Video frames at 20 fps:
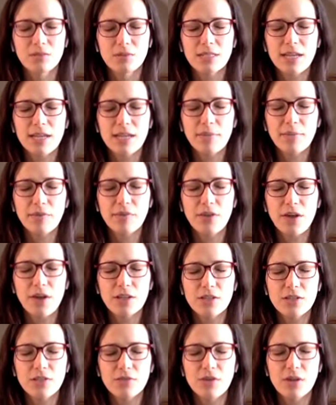What type of
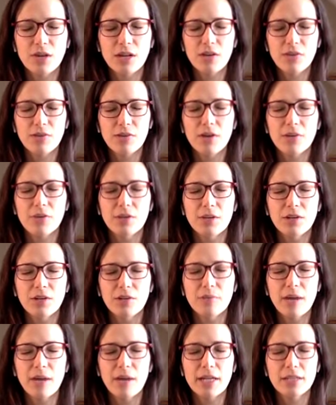thoughts are running around in
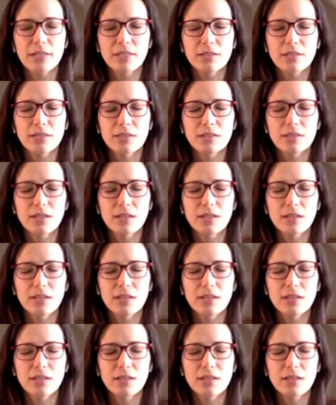your mind?